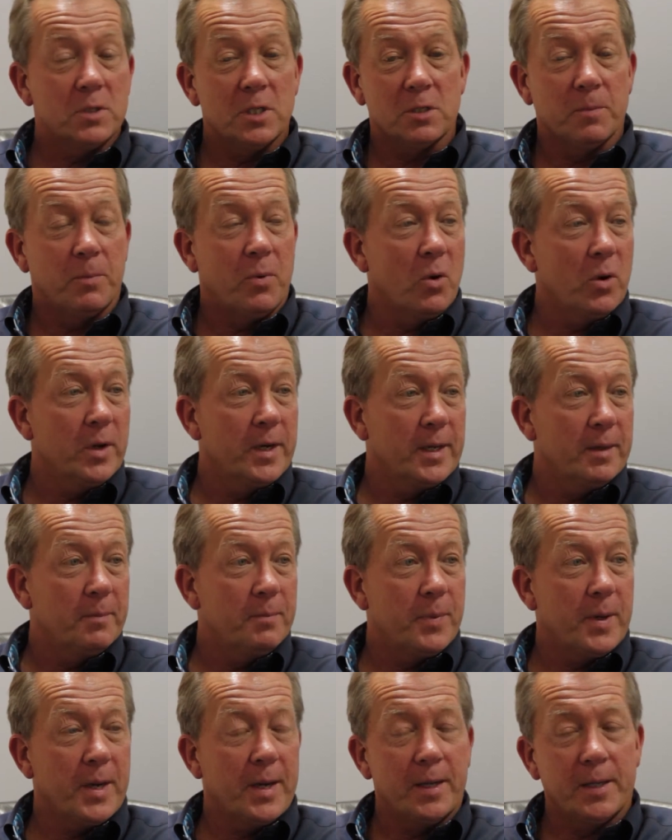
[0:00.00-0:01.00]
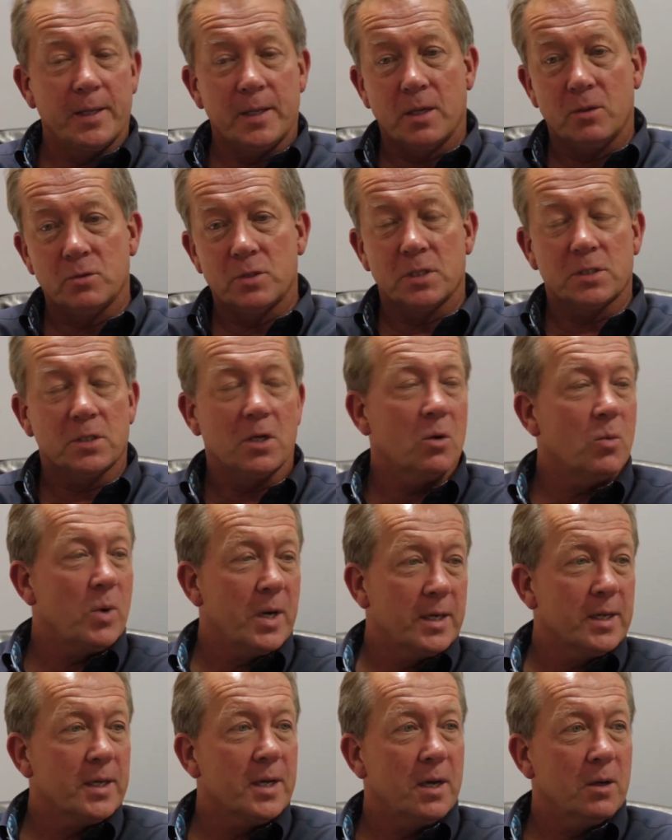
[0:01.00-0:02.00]
disappointed, but he knows there's a long
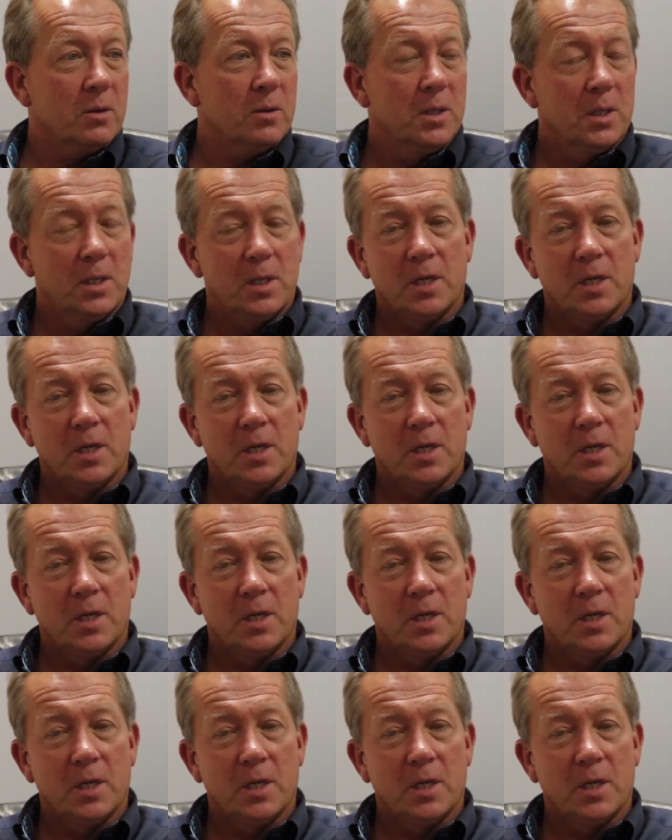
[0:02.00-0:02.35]
way to go,